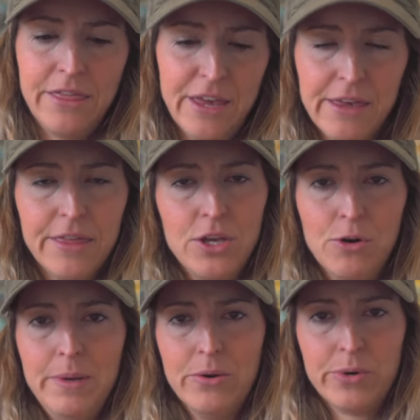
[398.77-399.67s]
think that
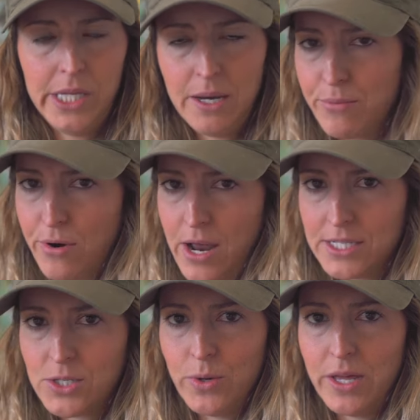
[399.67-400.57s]
you'll be really
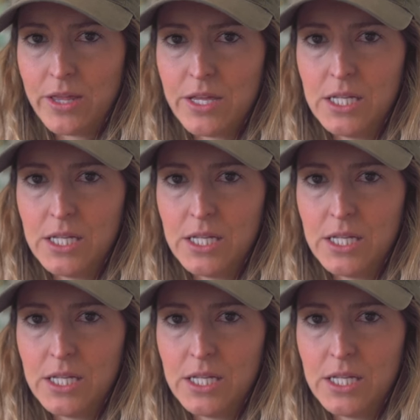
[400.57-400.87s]
impressed with